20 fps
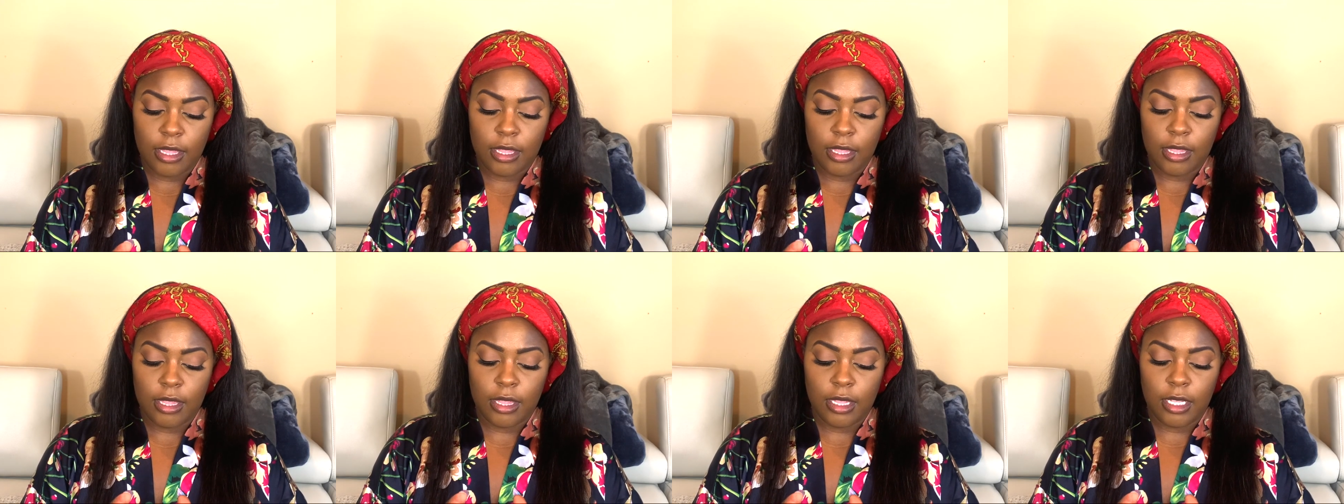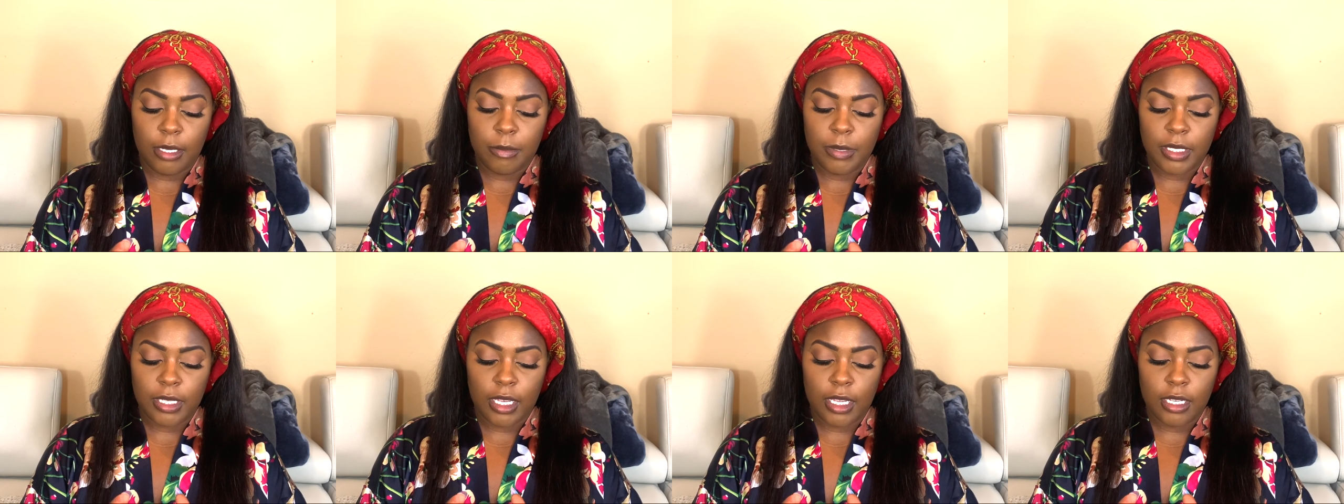
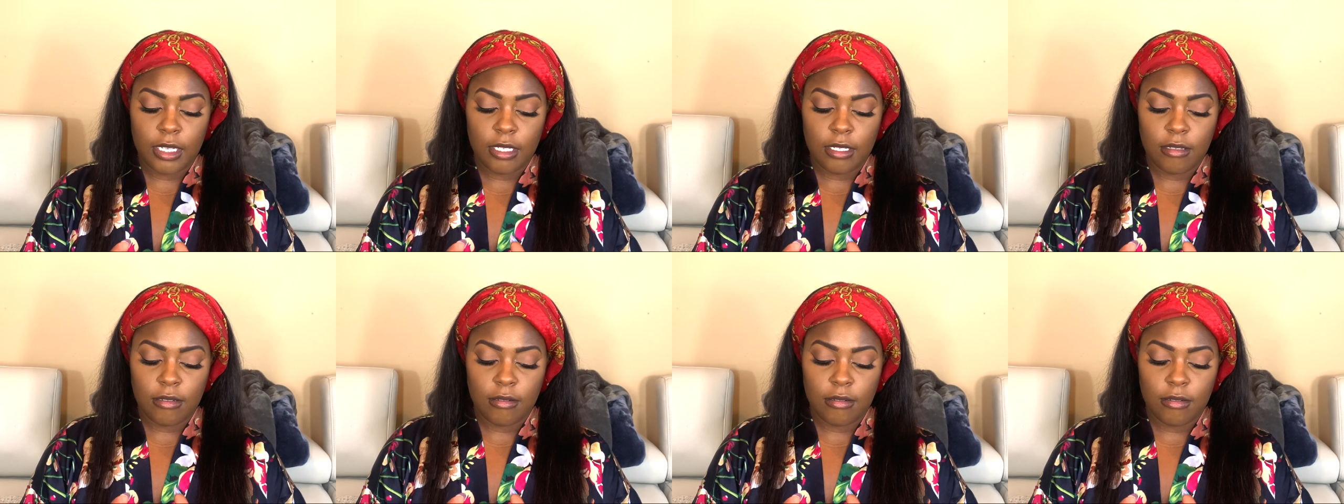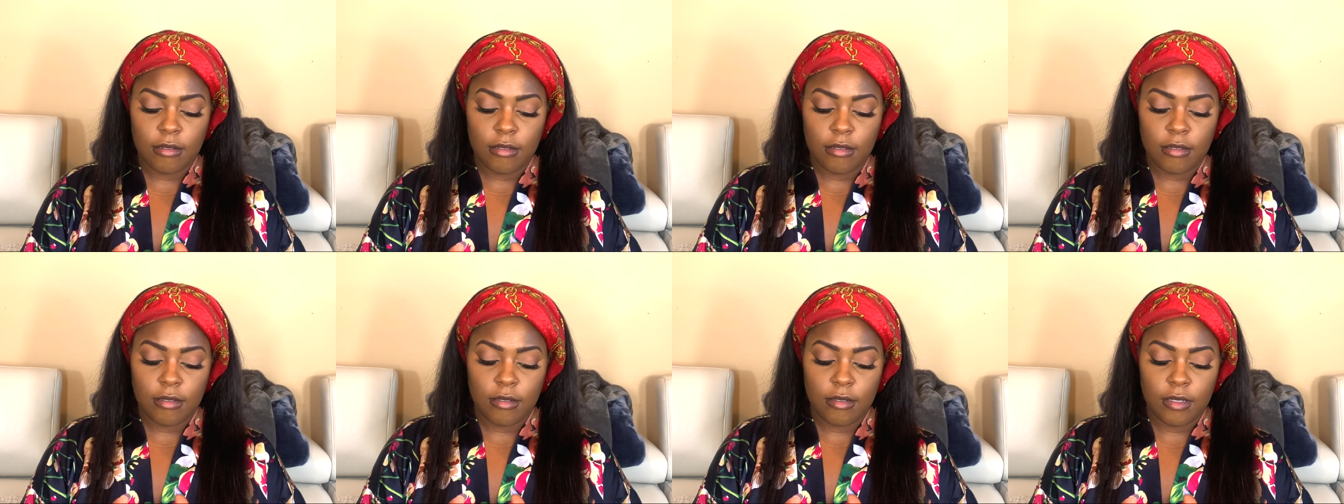Lipskin
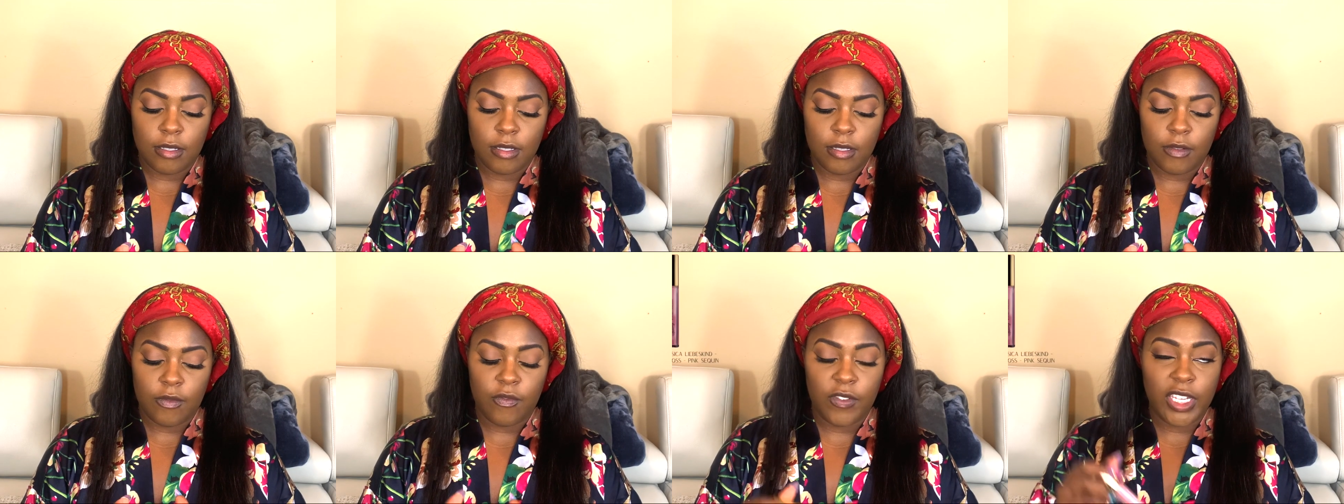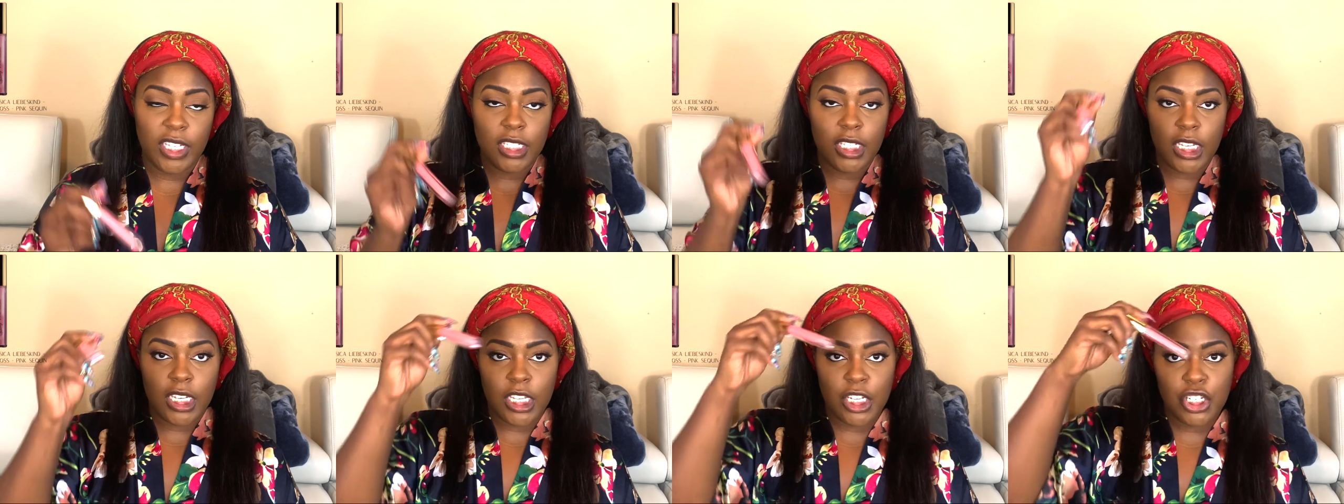
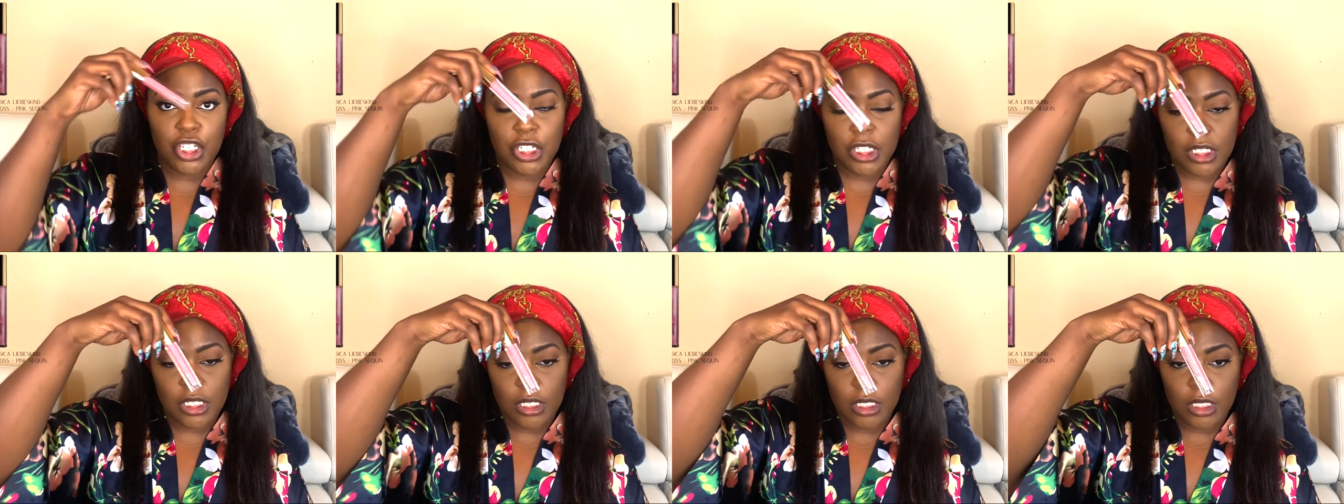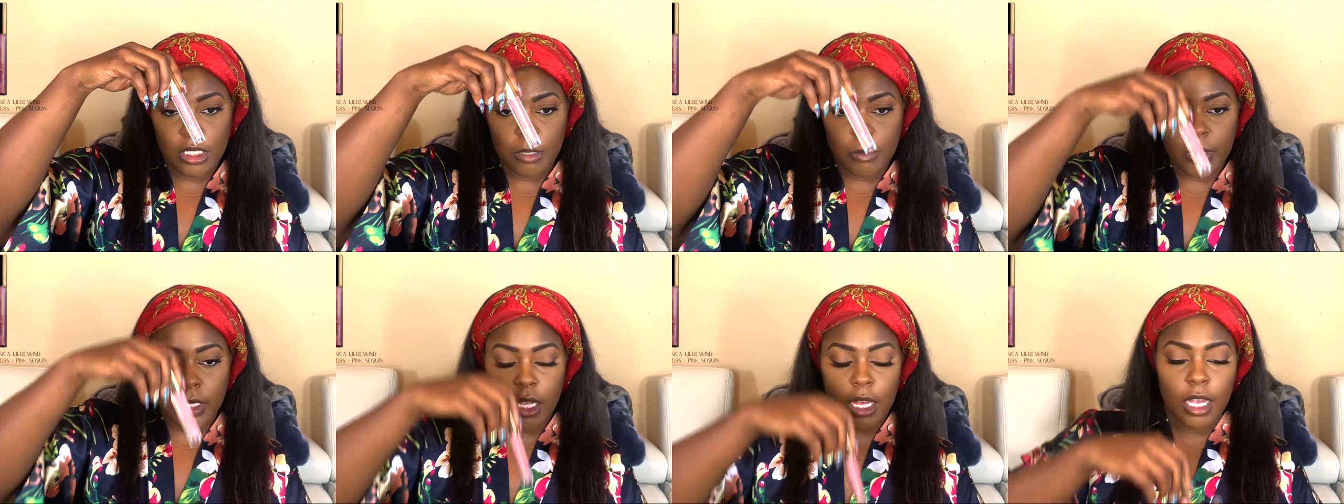Vintage Lip
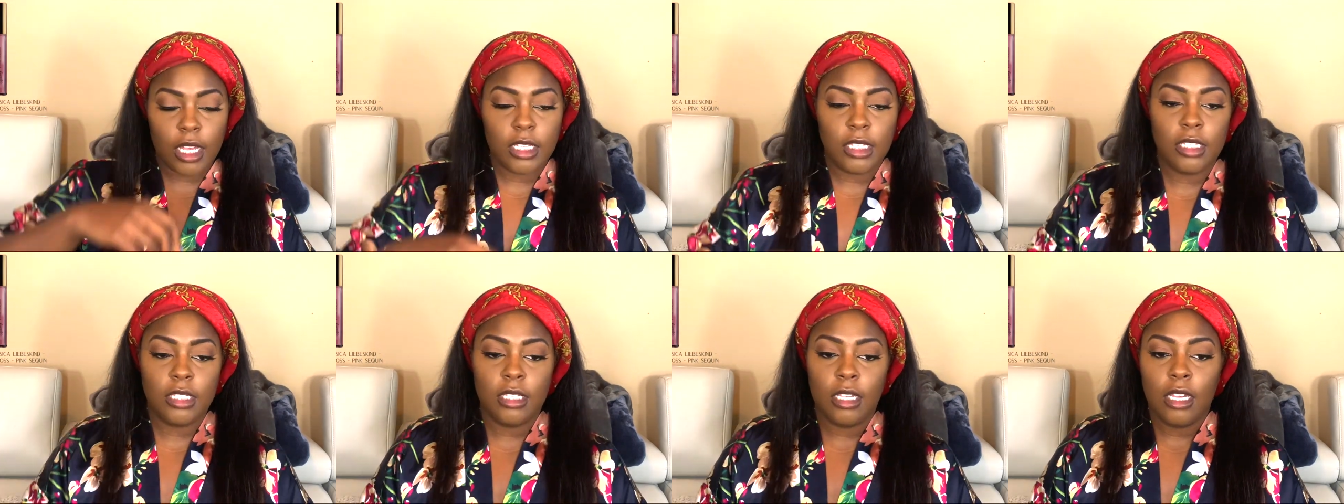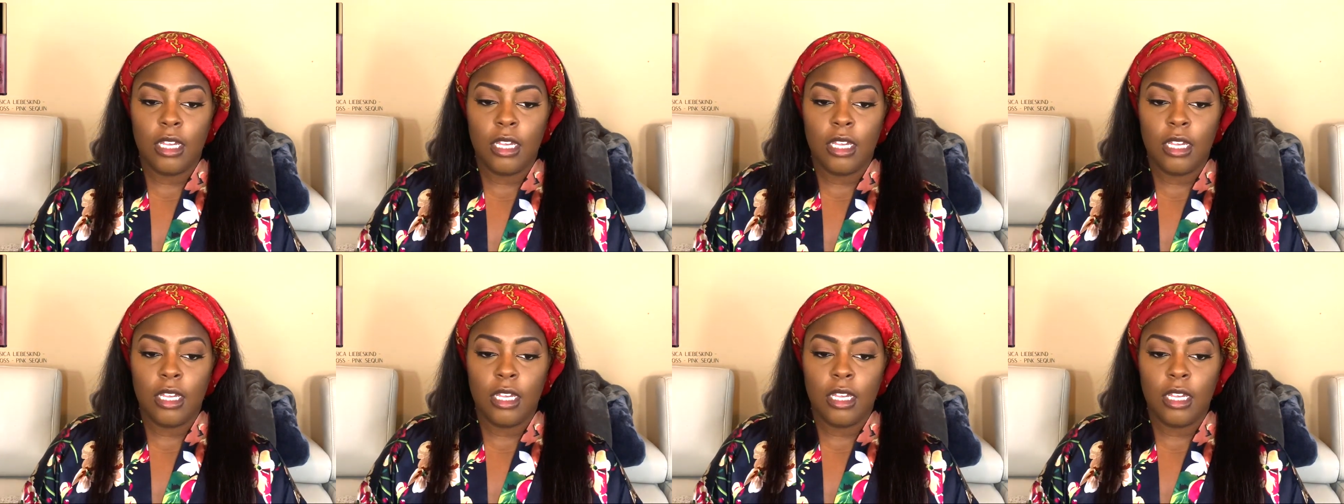Gloss.